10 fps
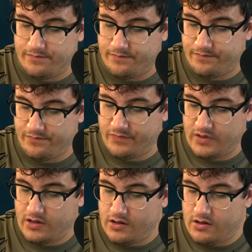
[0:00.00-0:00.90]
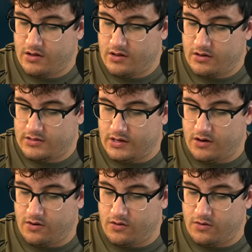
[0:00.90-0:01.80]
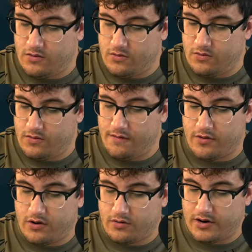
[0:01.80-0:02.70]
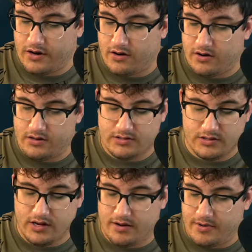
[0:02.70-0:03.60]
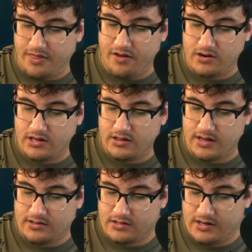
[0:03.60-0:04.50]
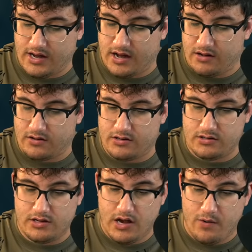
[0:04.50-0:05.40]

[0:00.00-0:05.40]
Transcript: Mm-hmm. So overall credit card is like about thirteen thousand dollars.